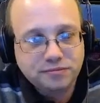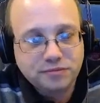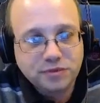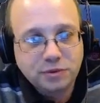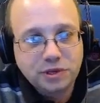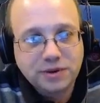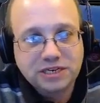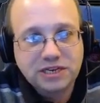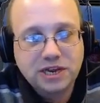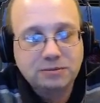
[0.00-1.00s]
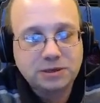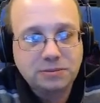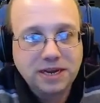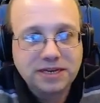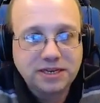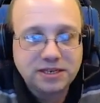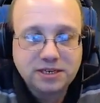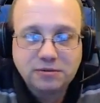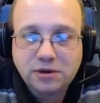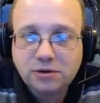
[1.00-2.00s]
When you actually come to playtest
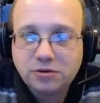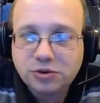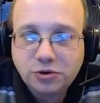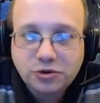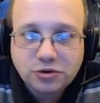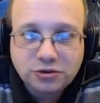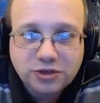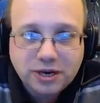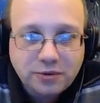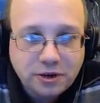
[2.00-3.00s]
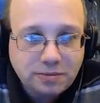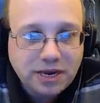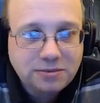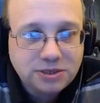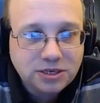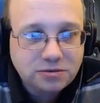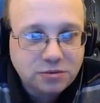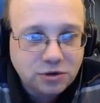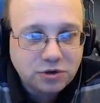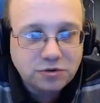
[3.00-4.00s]
it, what looked good on the track work perhaps doesn't
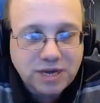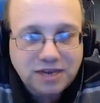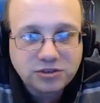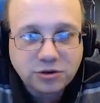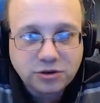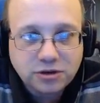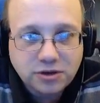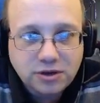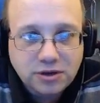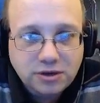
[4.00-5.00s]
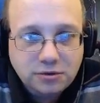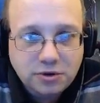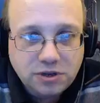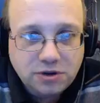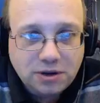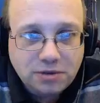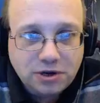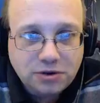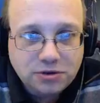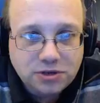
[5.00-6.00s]
look as good when you come
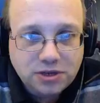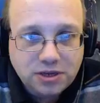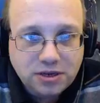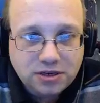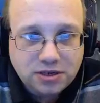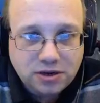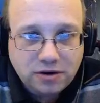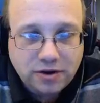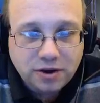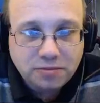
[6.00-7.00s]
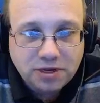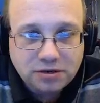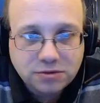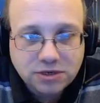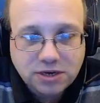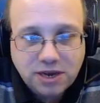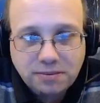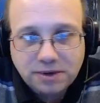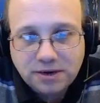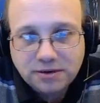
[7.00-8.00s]
and use the scenario, because what's going to
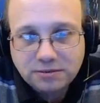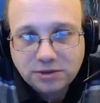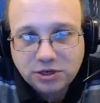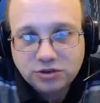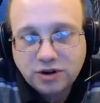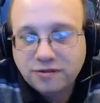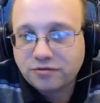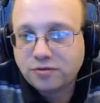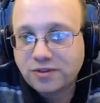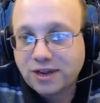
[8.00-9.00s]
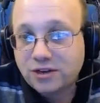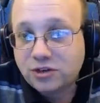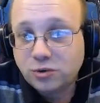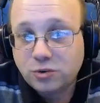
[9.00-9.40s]
happen here is I'm going to drive through that door.